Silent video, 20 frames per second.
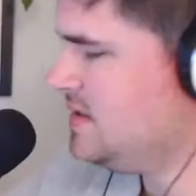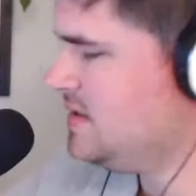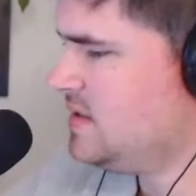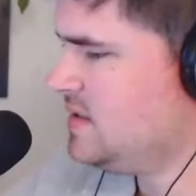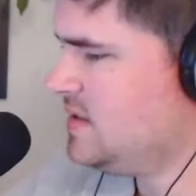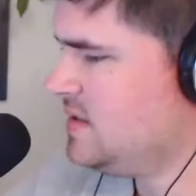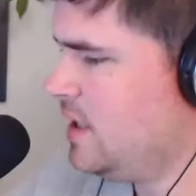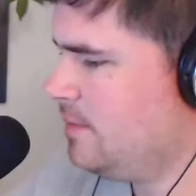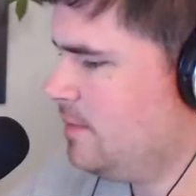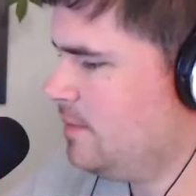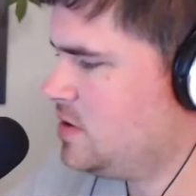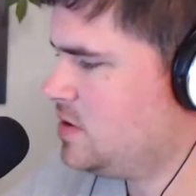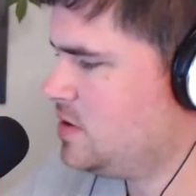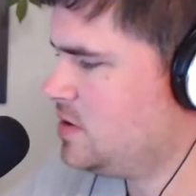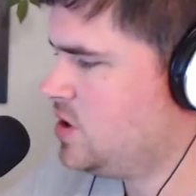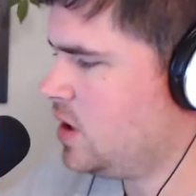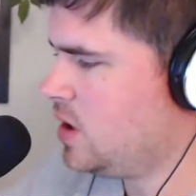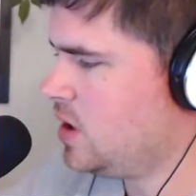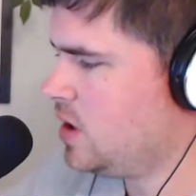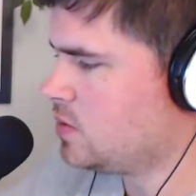hit up the
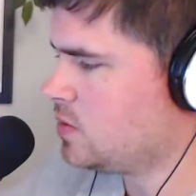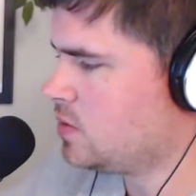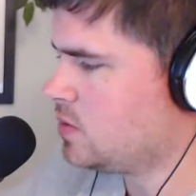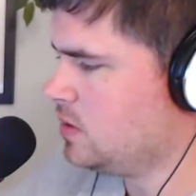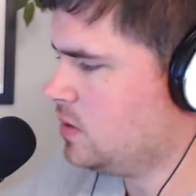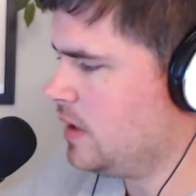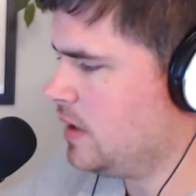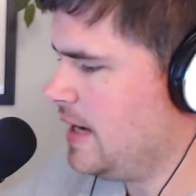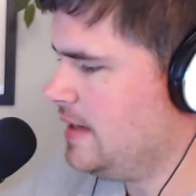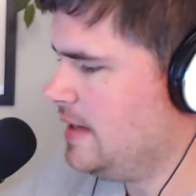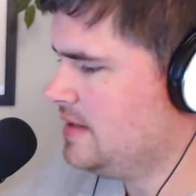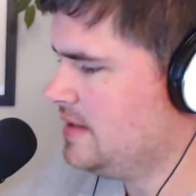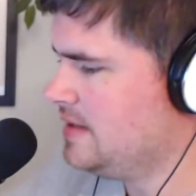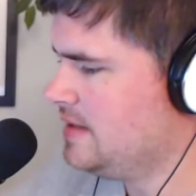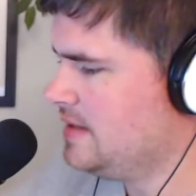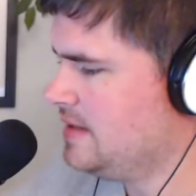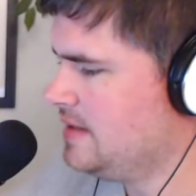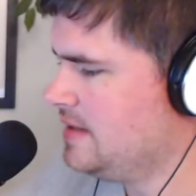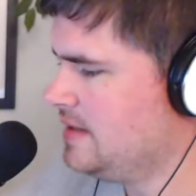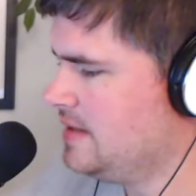Jungle line. This is
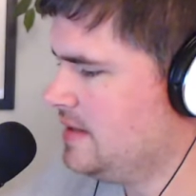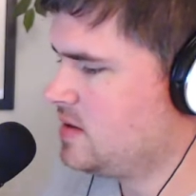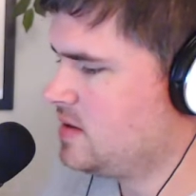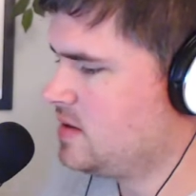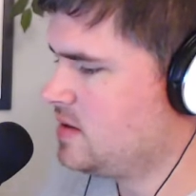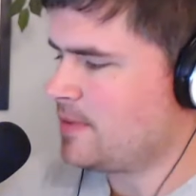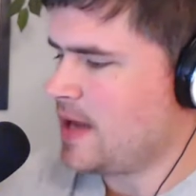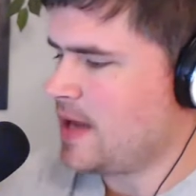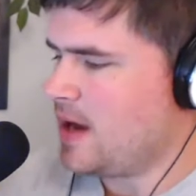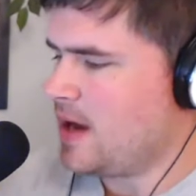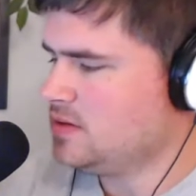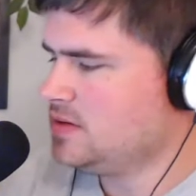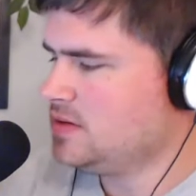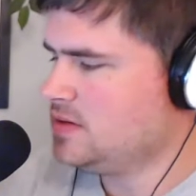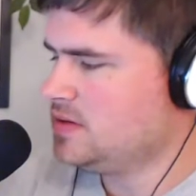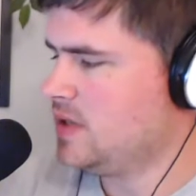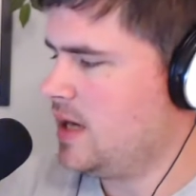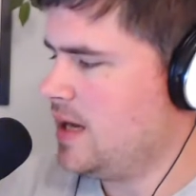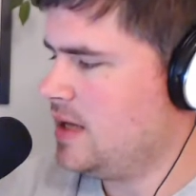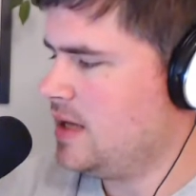our
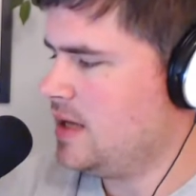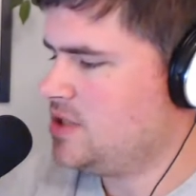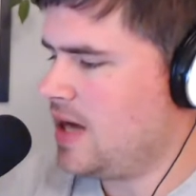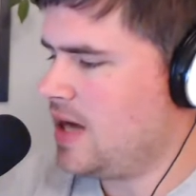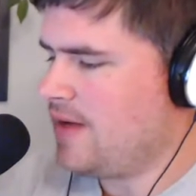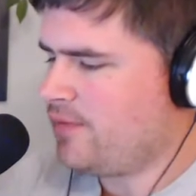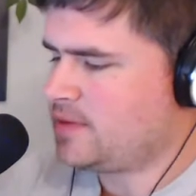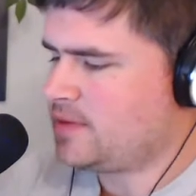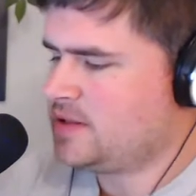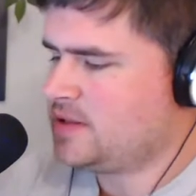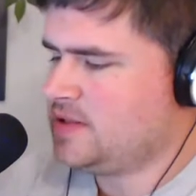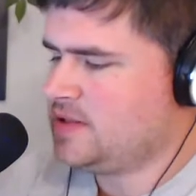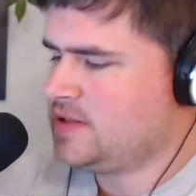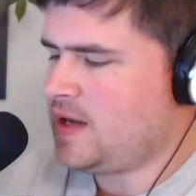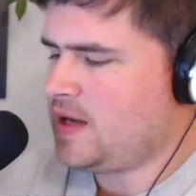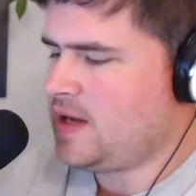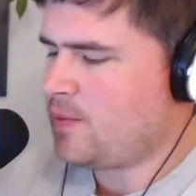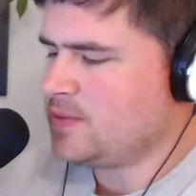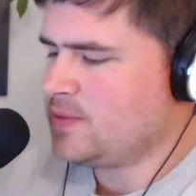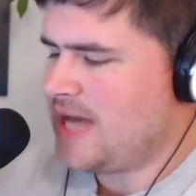count. John from
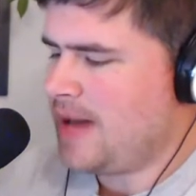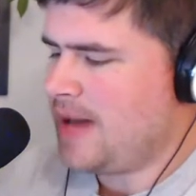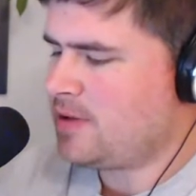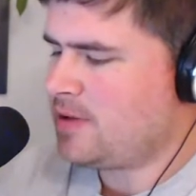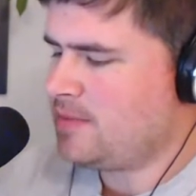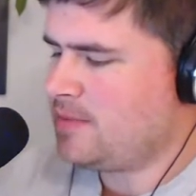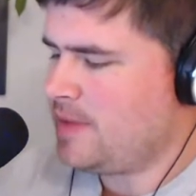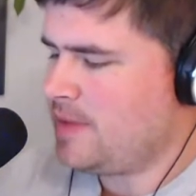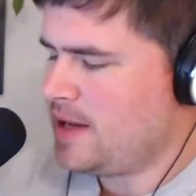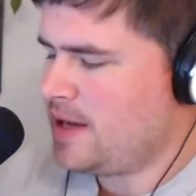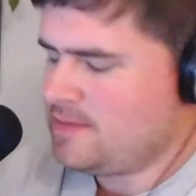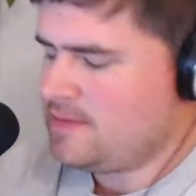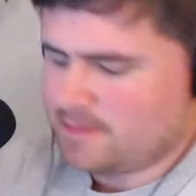Kentucky, what's happening, man?